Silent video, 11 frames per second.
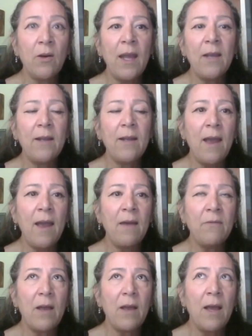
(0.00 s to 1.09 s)
could have
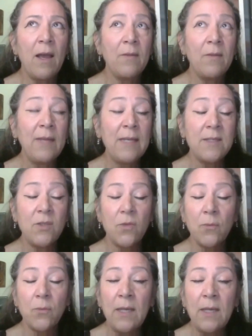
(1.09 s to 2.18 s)
at least
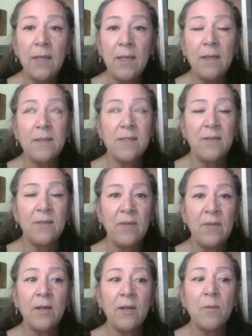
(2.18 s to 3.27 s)
3
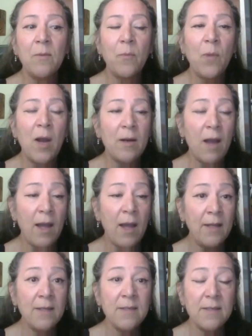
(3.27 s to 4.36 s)
severe
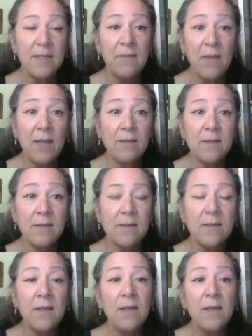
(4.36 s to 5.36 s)
bronchitis events